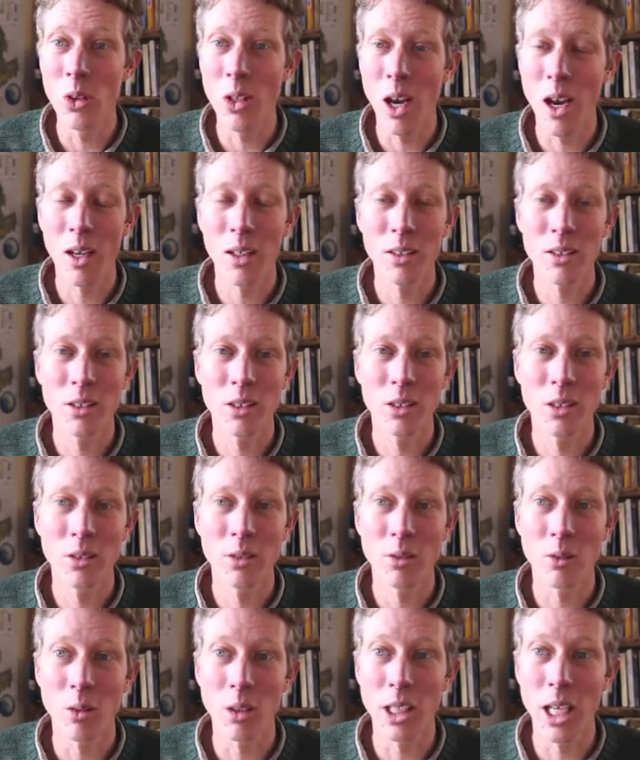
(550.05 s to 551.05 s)
Docs
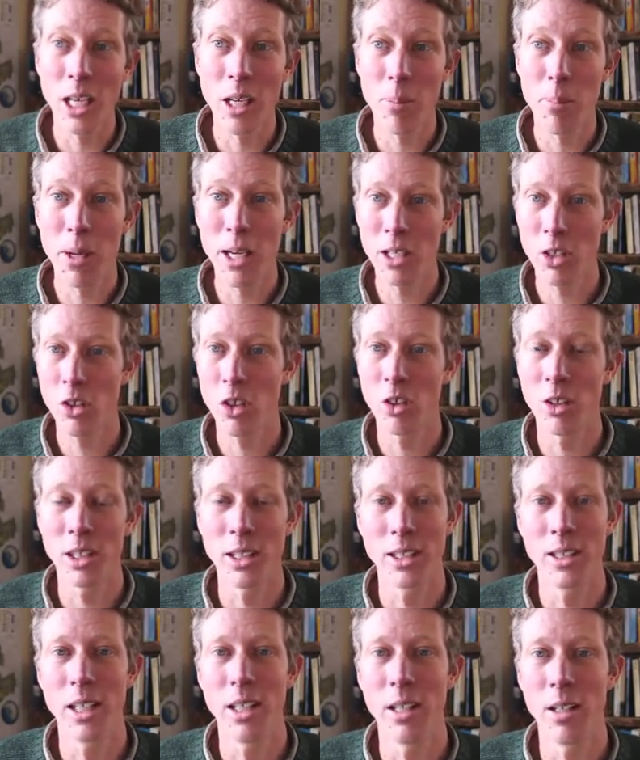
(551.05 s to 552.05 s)
or take a picture
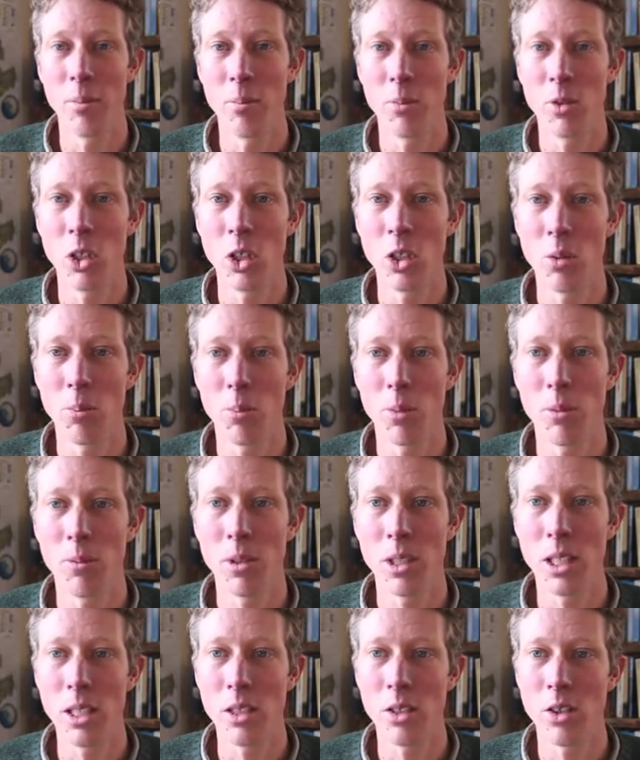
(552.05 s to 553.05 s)
and send them to your
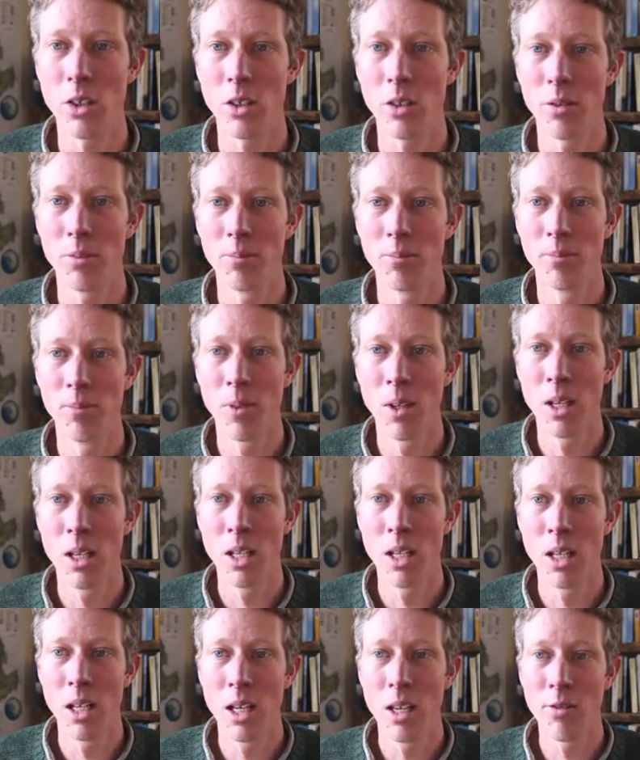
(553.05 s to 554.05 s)
teacher.
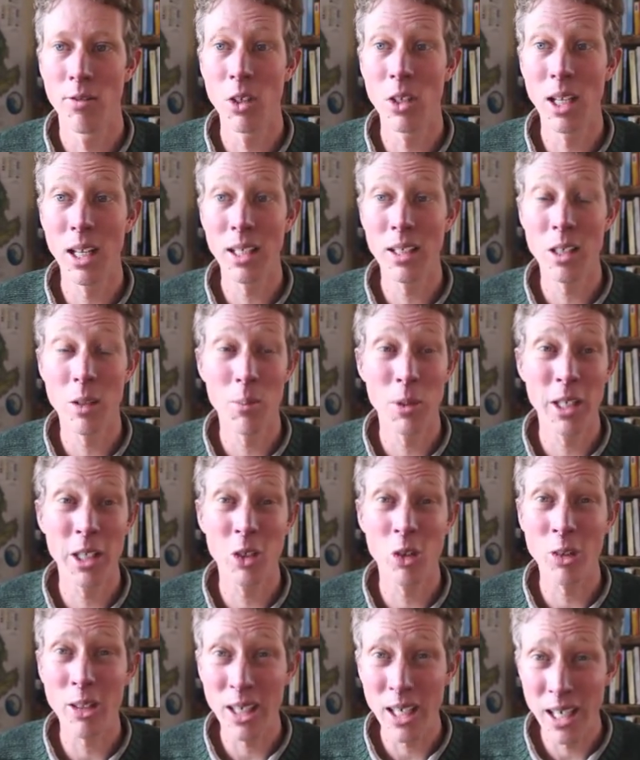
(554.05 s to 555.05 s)
If you'd like to be
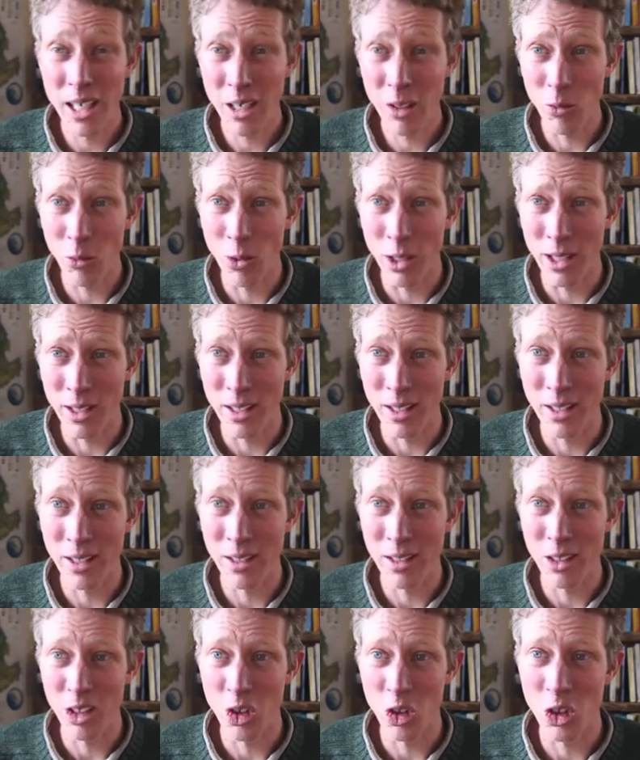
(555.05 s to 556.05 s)
creative with it,
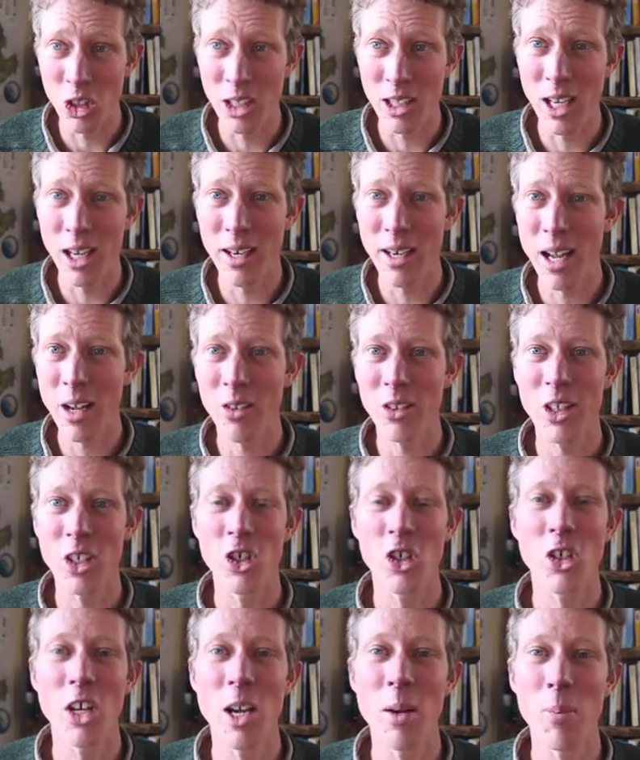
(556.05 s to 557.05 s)
you can cut out the
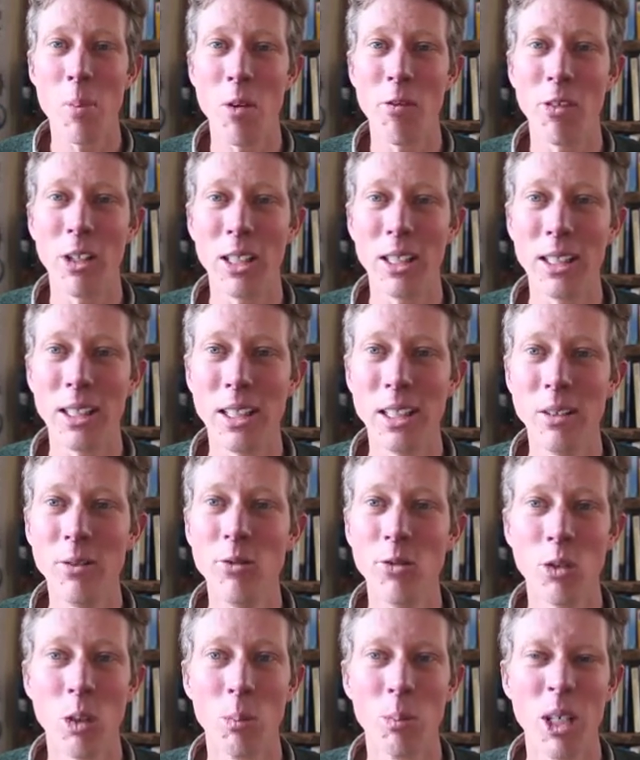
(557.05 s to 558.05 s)
shape of a leaf
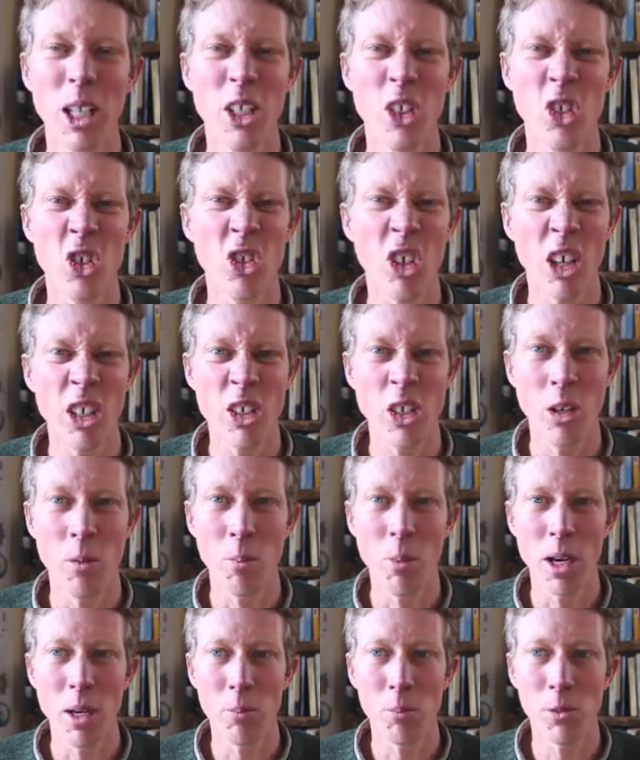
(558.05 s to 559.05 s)
from
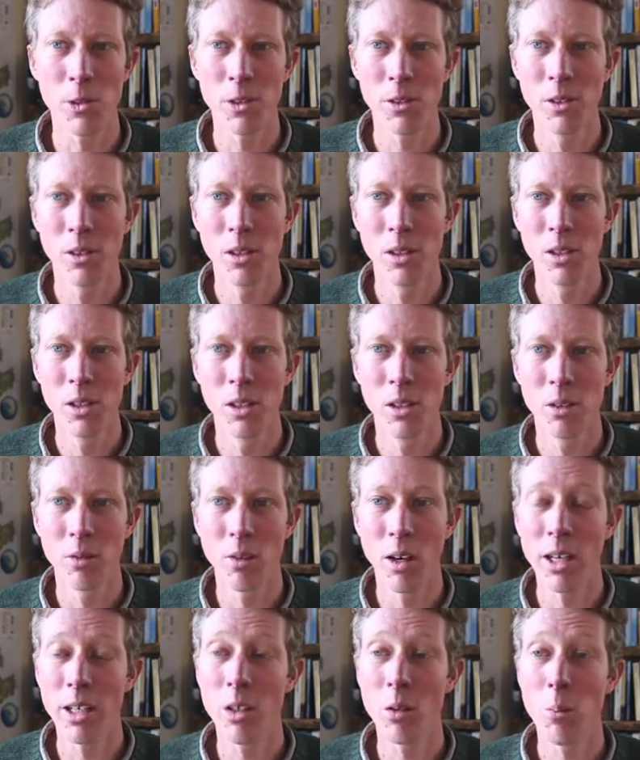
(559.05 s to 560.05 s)
construction paper,
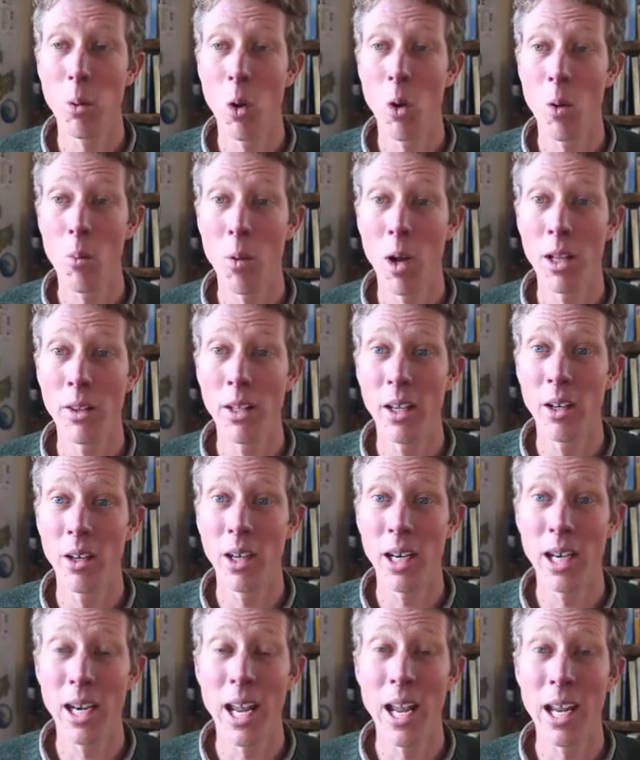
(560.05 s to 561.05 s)
write your poem on there,
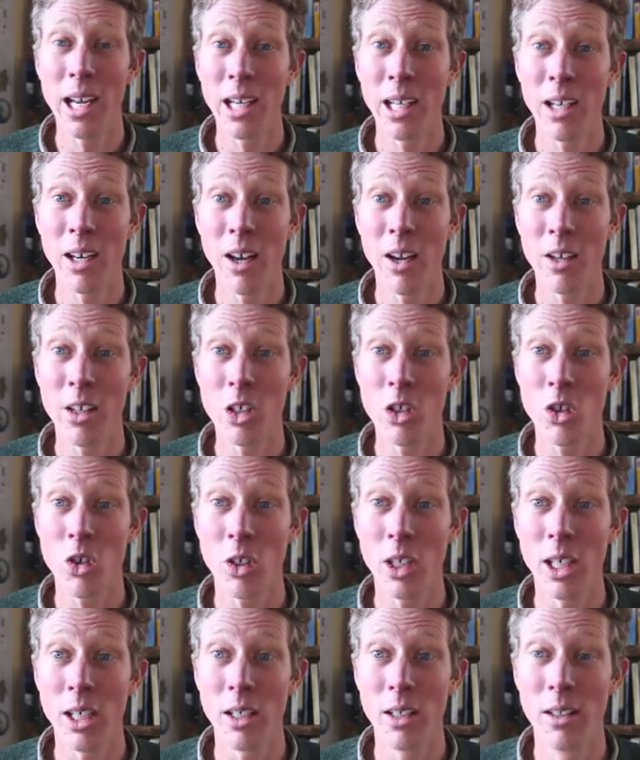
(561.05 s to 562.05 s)
and hang it on a
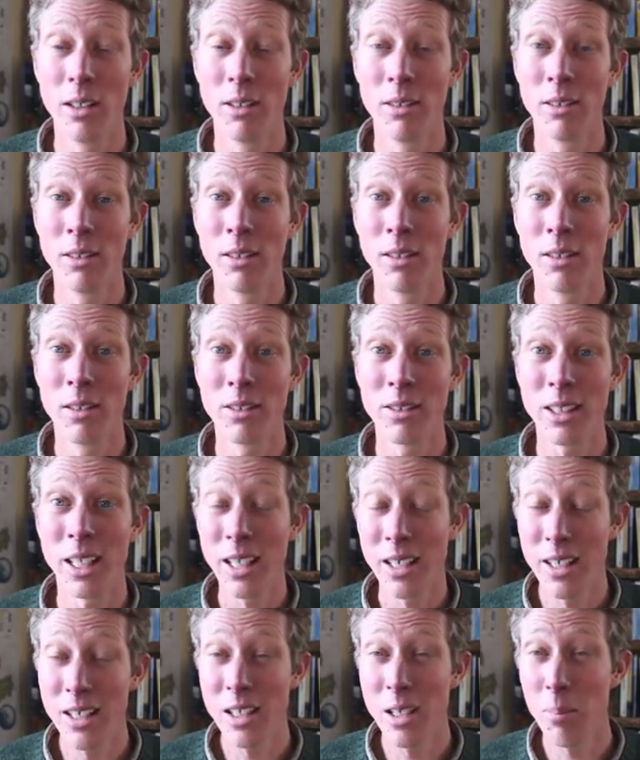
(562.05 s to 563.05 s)
tree.
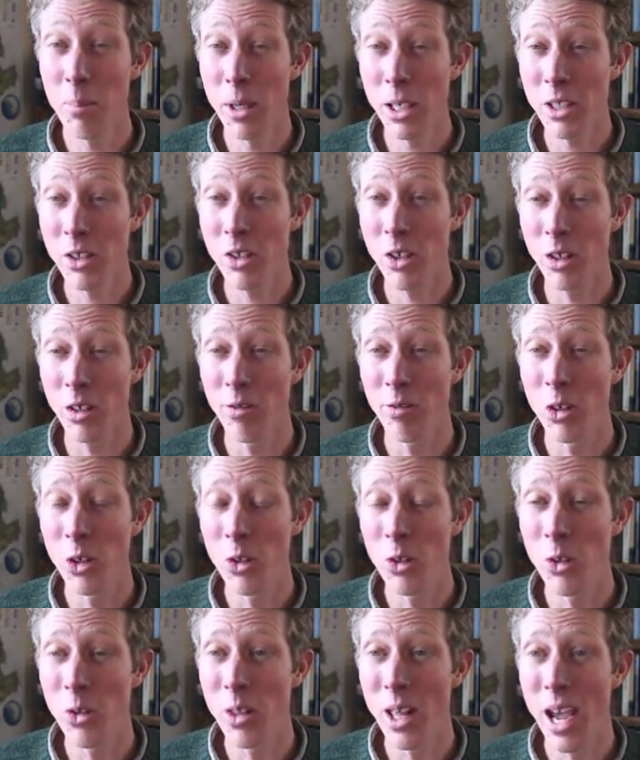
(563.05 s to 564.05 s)
Send us a picture if
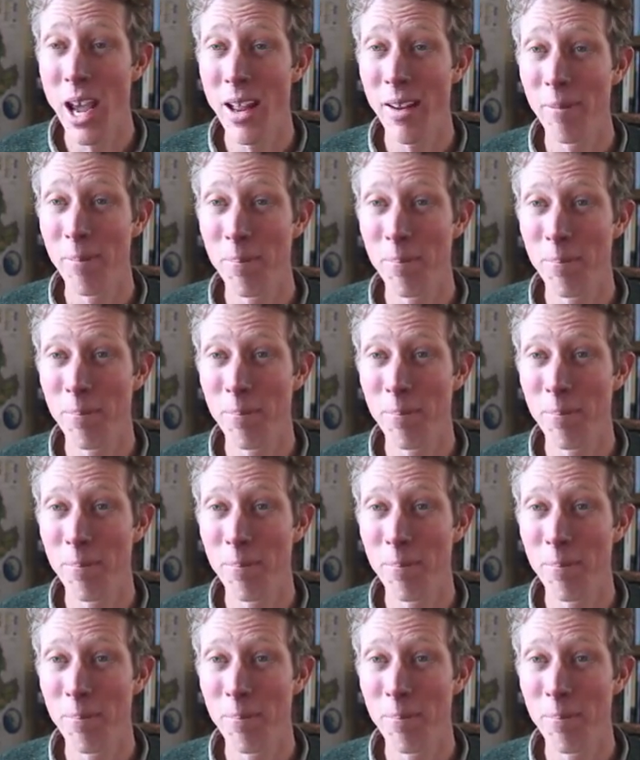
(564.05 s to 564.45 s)
you do that.